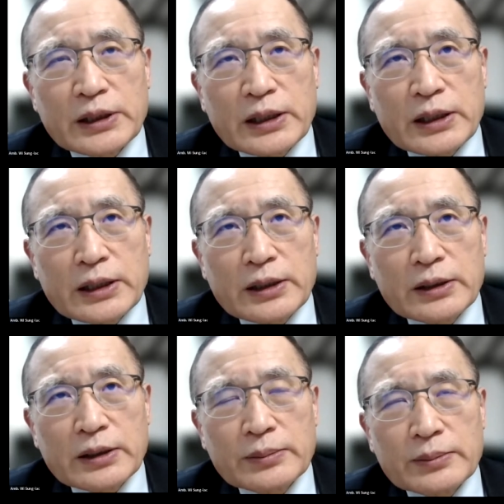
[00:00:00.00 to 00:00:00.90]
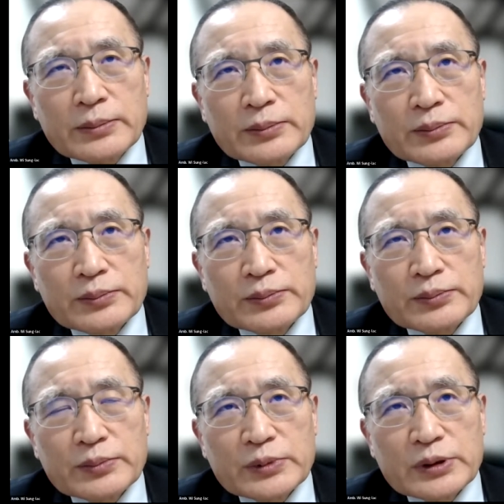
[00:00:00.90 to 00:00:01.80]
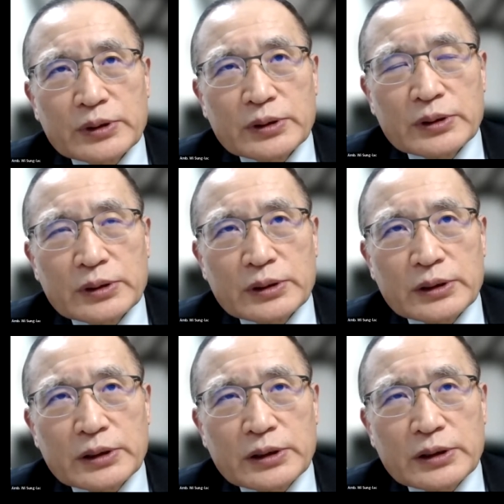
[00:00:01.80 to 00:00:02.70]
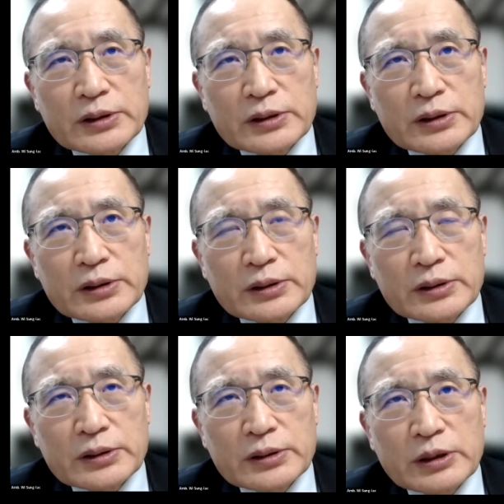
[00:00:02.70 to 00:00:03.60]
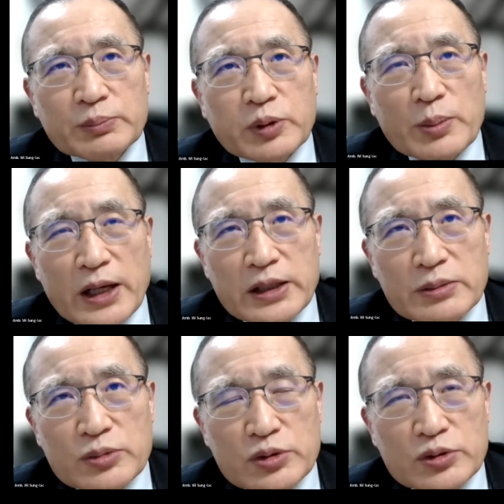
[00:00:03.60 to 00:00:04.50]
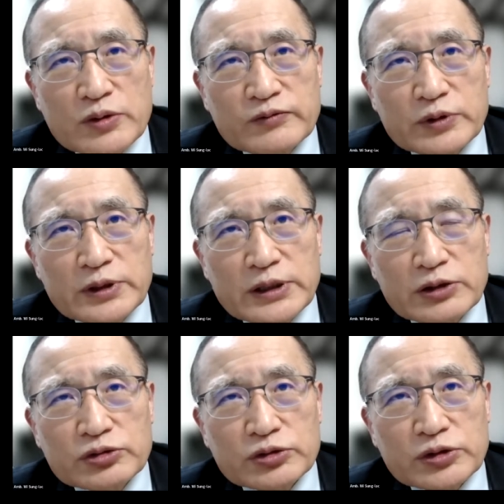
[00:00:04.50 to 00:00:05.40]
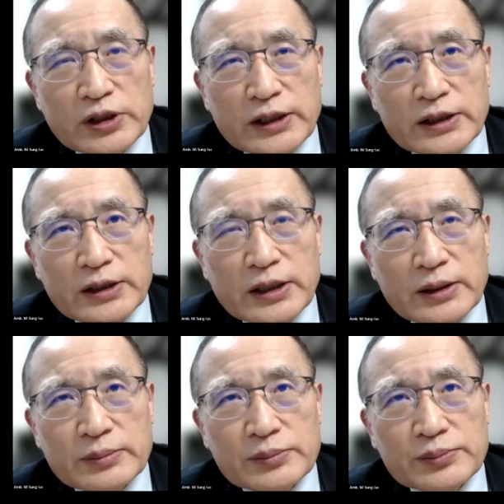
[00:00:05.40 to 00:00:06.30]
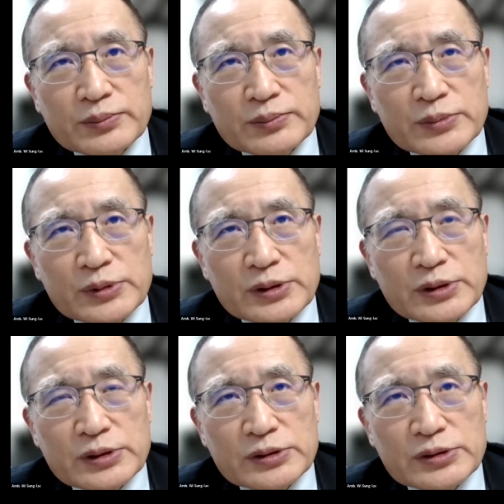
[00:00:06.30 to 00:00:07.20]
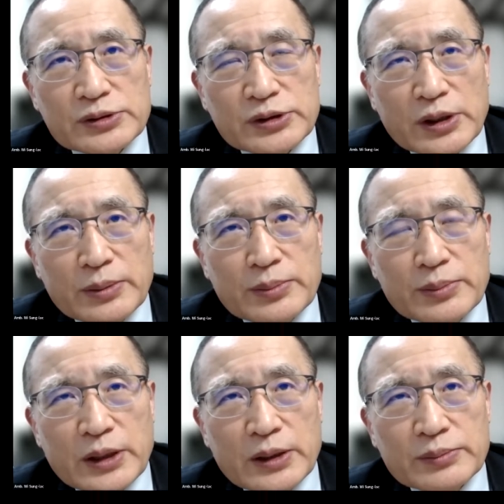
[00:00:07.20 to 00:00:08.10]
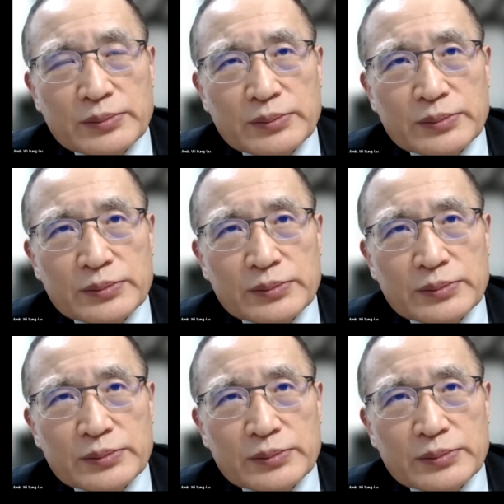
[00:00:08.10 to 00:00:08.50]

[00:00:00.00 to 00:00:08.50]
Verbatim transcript: and um, in a, a, diplomatic move, we need to take um, uh, some um,